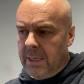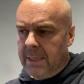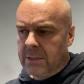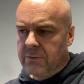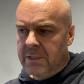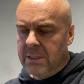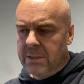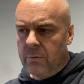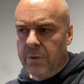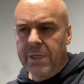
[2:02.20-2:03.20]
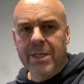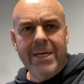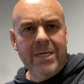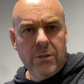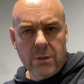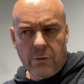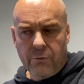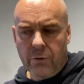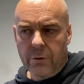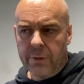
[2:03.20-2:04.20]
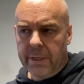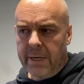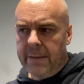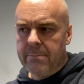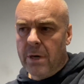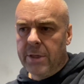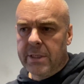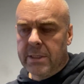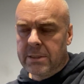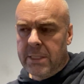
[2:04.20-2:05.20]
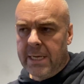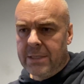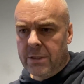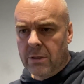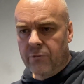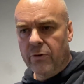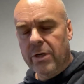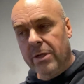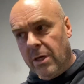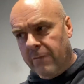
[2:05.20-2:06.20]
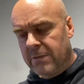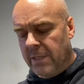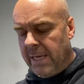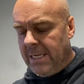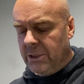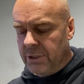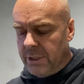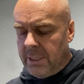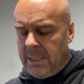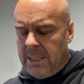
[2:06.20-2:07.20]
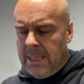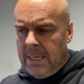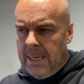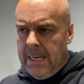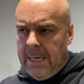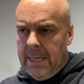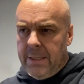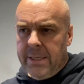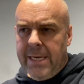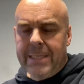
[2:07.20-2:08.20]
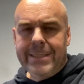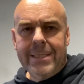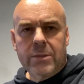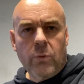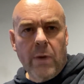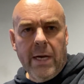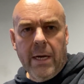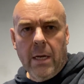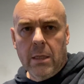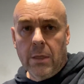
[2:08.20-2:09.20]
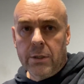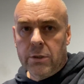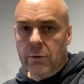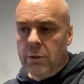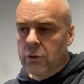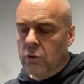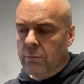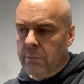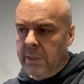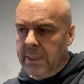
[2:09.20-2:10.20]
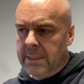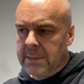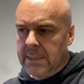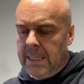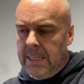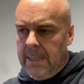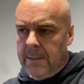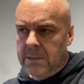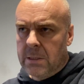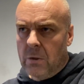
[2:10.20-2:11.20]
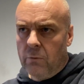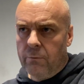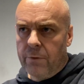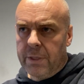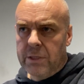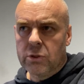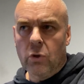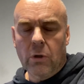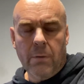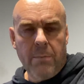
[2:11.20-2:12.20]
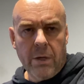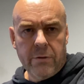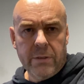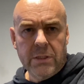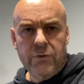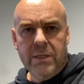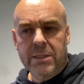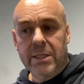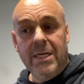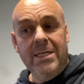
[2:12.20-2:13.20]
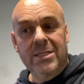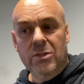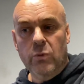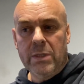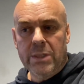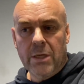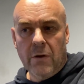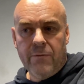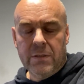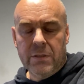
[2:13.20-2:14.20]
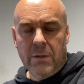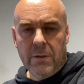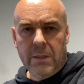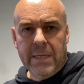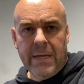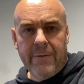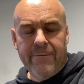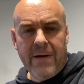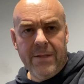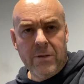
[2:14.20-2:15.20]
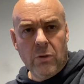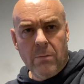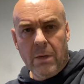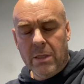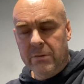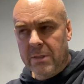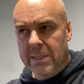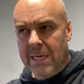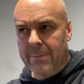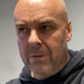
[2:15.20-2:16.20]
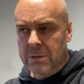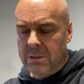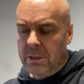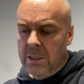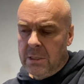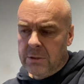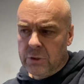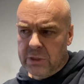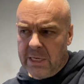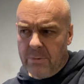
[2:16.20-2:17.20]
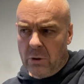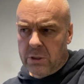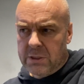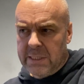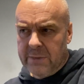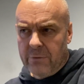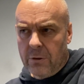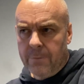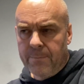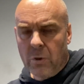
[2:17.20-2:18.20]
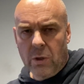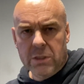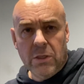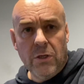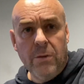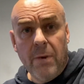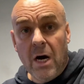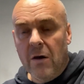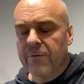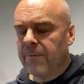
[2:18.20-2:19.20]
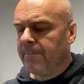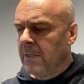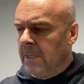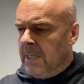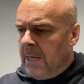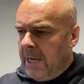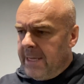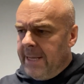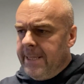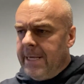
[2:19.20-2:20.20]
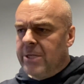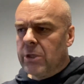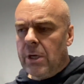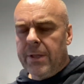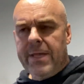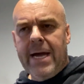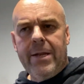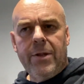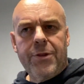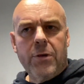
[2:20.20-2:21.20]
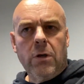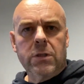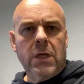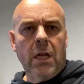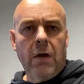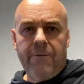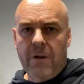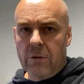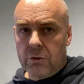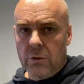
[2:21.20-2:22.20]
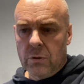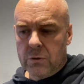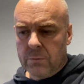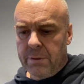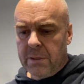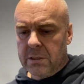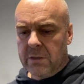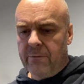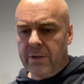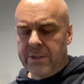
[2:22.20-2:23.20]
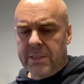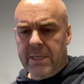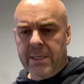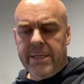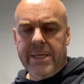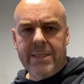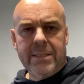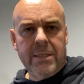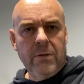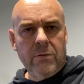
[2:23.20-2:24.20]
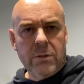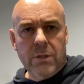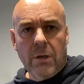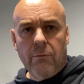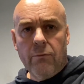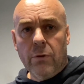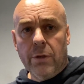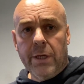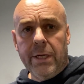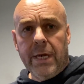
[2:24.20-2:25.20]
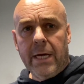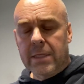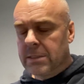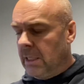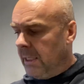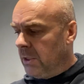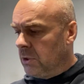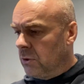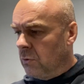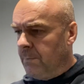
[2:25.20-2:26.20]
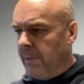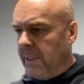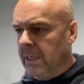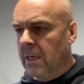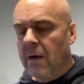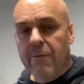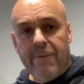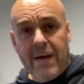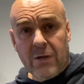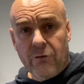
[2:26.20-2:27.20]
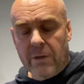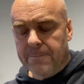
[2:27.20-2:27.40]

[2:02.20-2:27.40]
strategy within the engine control unit, and it monitors the engine control unit and obviously the engine. And the easiest way a lot of tuning companies solve this torque monitoring strategy is to switch it off, is to find the torque monitoring tables and just set them all to 0 or turn them off. And then this then throws a lot of fault codes up because obviously the ECU is not running as it should be factory.